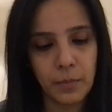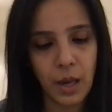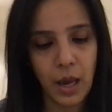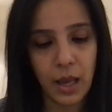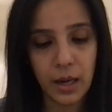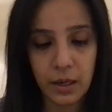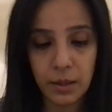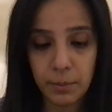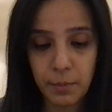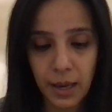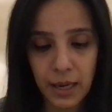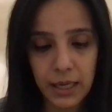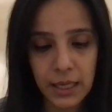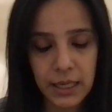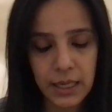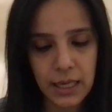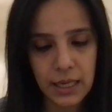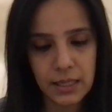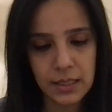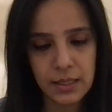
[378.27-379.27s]
And in many
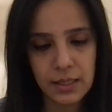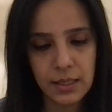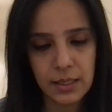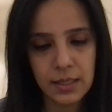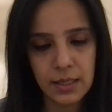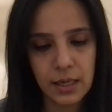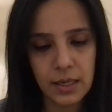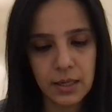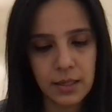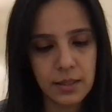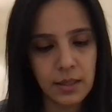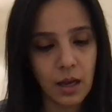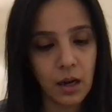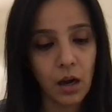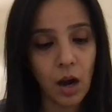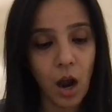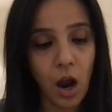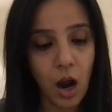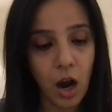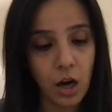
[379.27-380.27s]
cases, it is
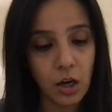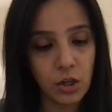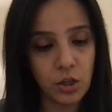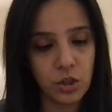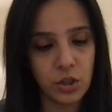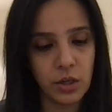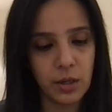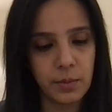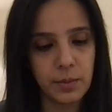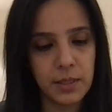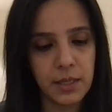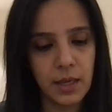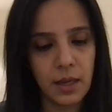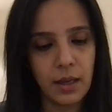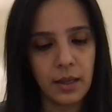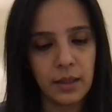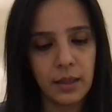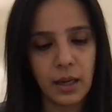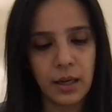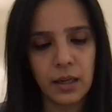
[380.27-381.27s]
our hardships
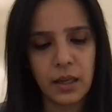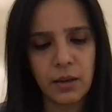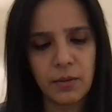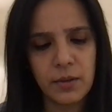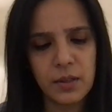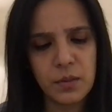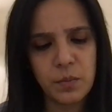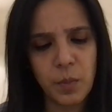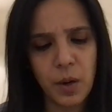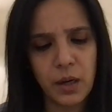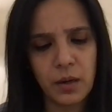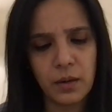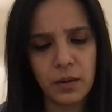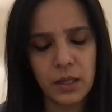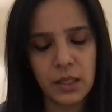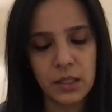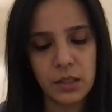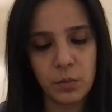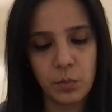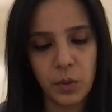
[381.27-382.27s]
that give us better
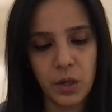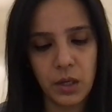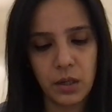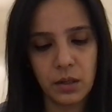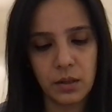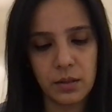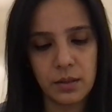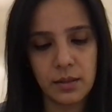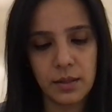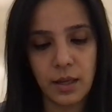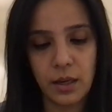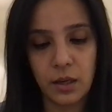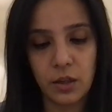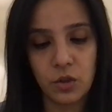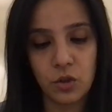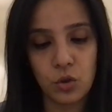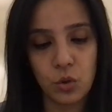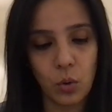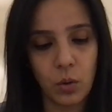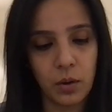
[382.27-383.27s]
experience than
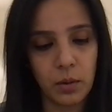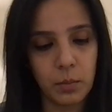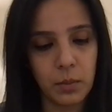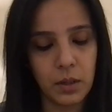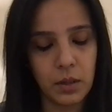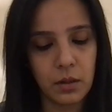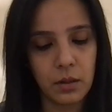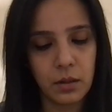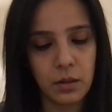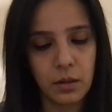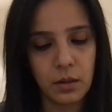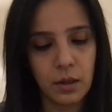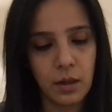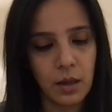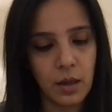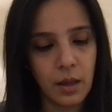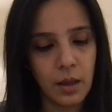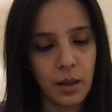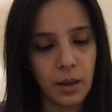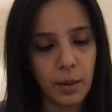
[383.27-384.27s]
enjoyment.
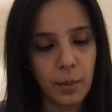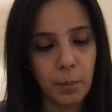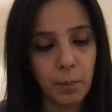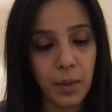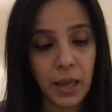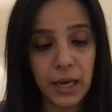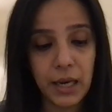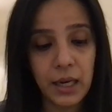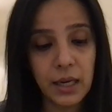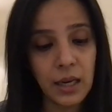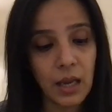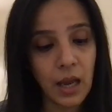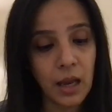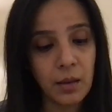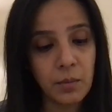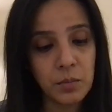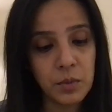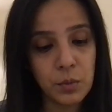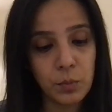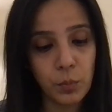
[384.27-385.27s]
Many
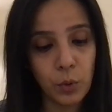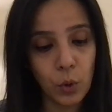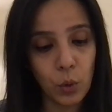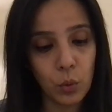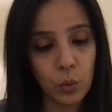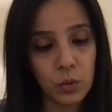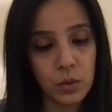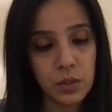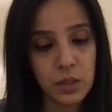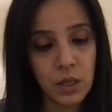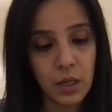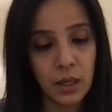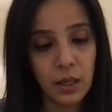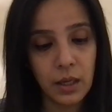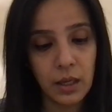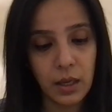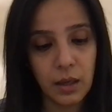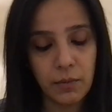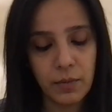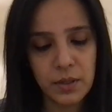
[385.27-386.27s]
times, blows
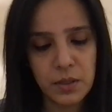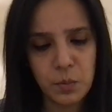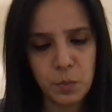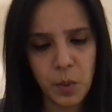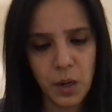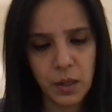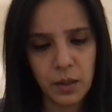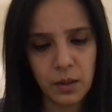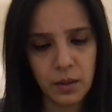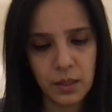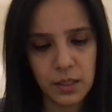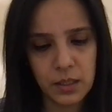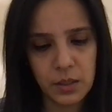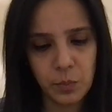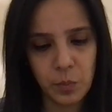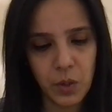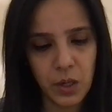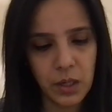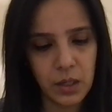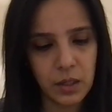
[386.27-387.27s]
give us better
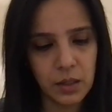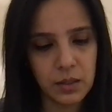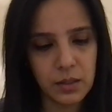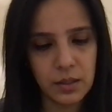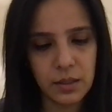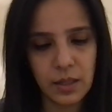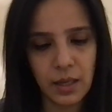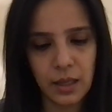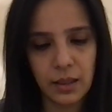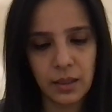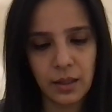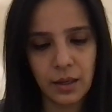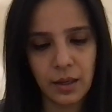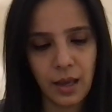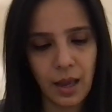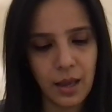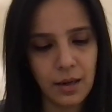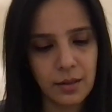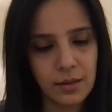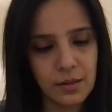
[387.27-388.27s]
experience than the
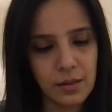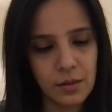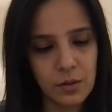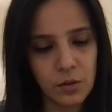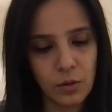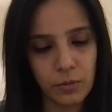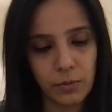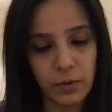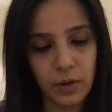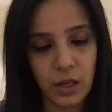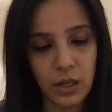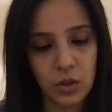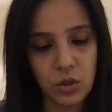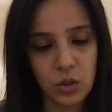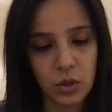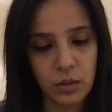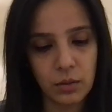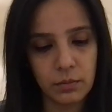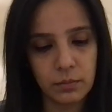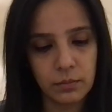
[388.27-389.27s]
caresses of
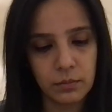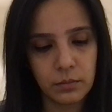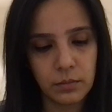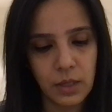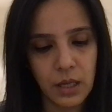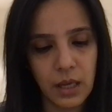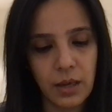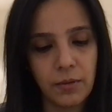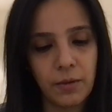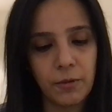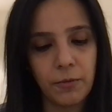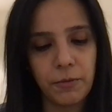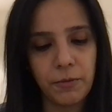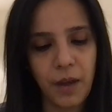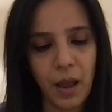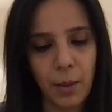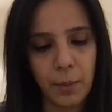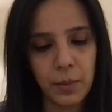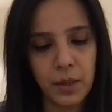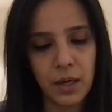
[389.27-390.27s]
nature. Even
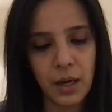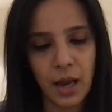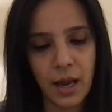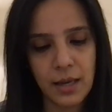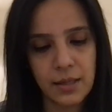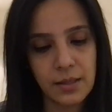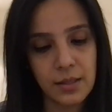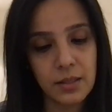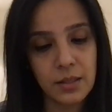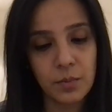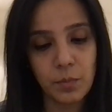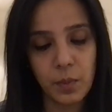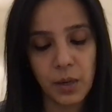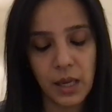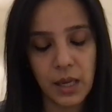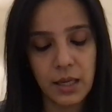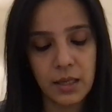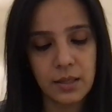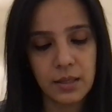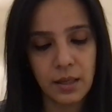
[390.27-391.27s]
famine has its
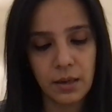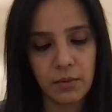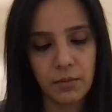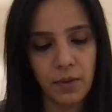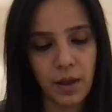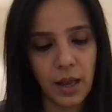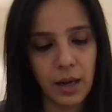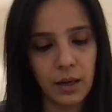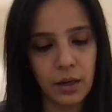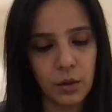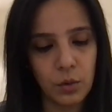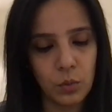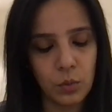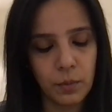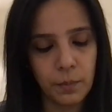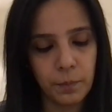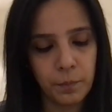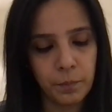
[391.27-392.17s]
place and value.